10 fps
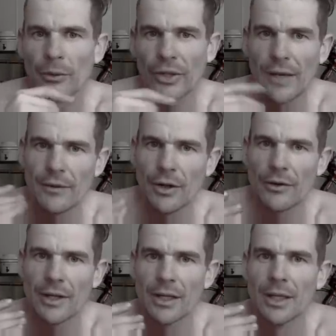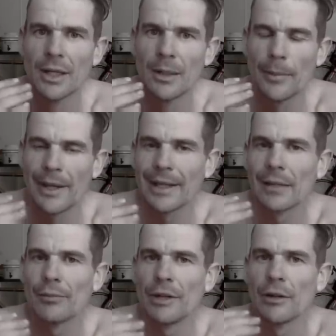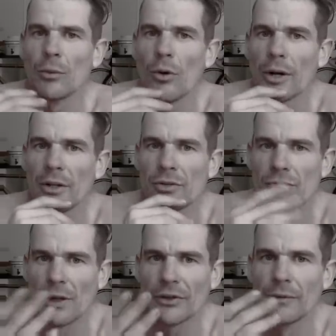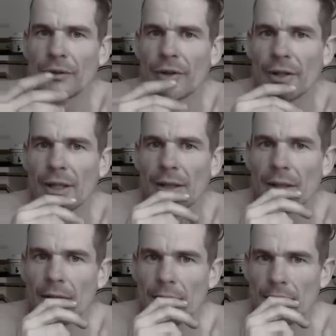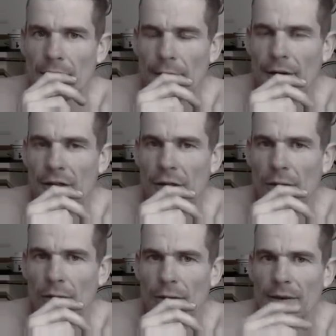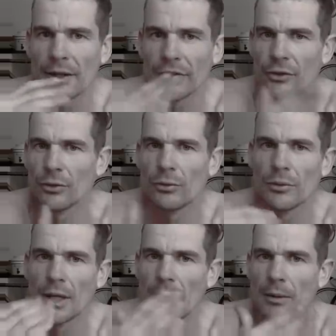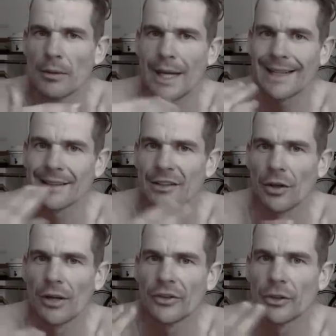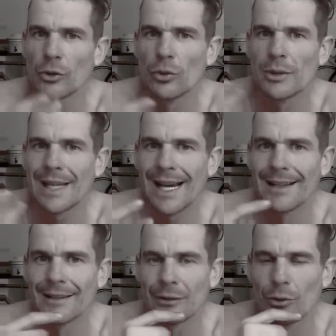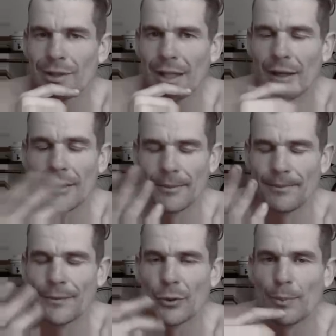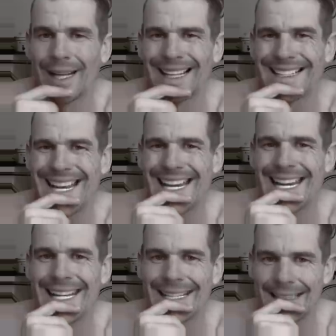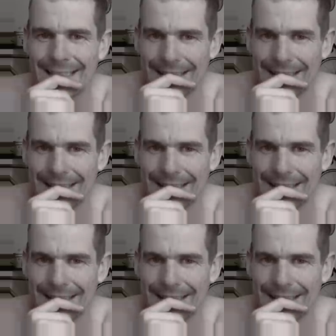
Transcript: So even though they're pedaling at a pretty low wattage relative to their threshold, they're still exercising good cadence, good pedaling technique.